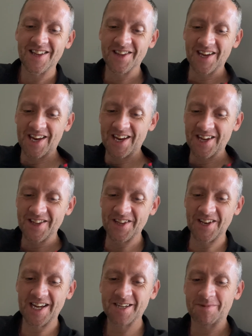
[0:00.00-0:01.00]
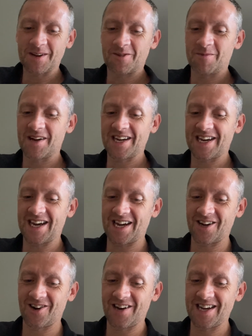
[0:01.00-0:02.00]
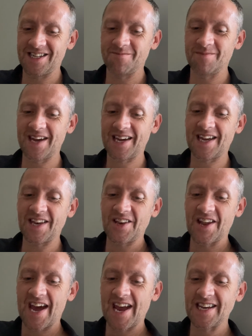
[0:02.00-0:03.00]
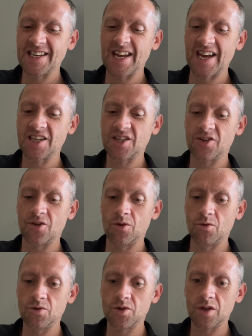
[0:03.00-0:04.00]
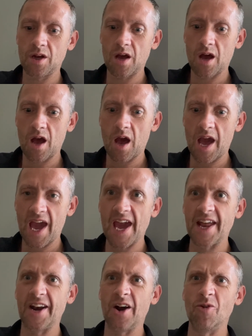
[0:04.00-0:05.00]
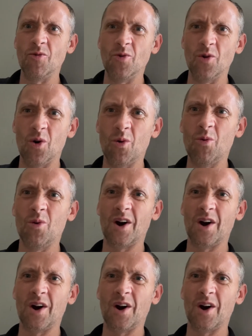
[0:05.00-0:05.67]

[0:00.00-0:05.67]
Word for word: the, the next bit for Mega Gengar is make nine nice throws in a row.